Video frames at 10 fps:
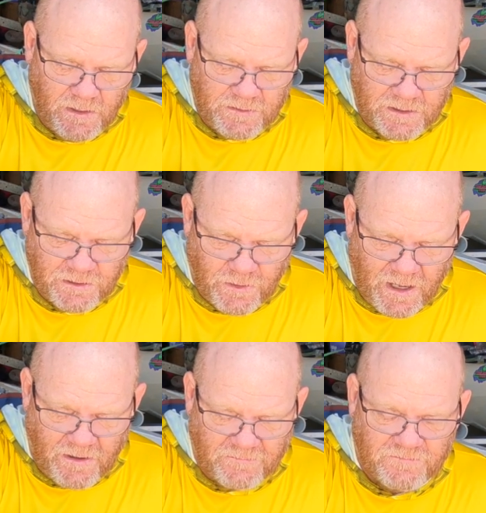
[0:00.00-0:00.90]
Then you
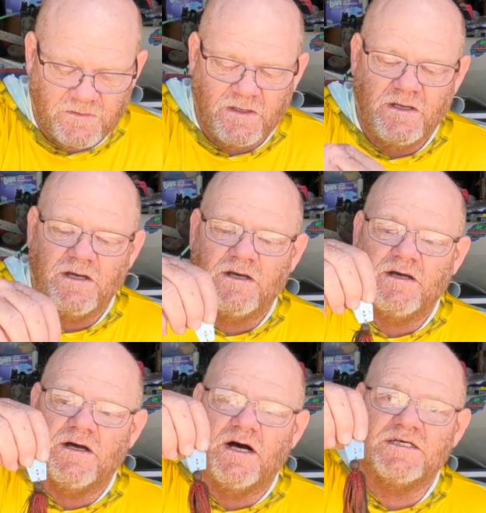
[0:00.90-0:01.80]
have
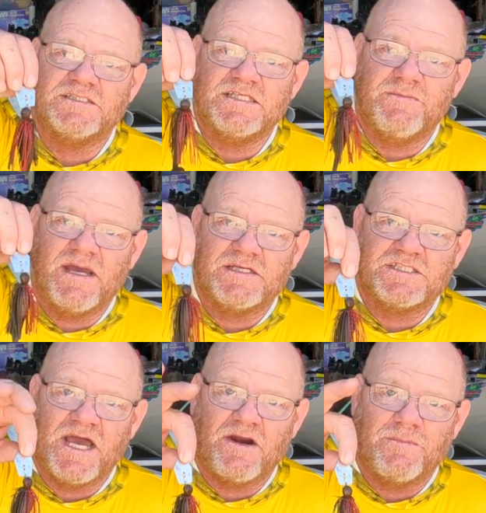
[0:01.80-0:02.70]
a Z-Man
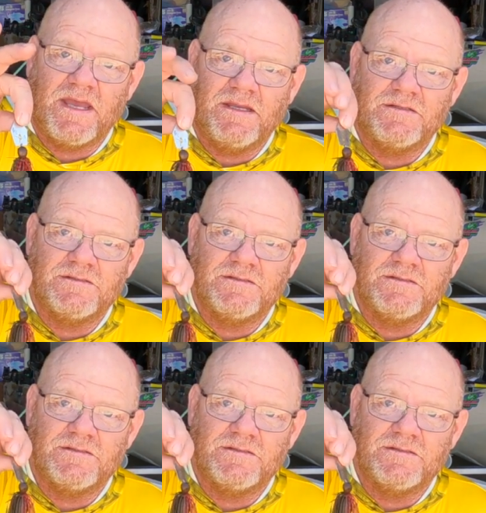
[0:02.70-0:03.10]
chatterbait,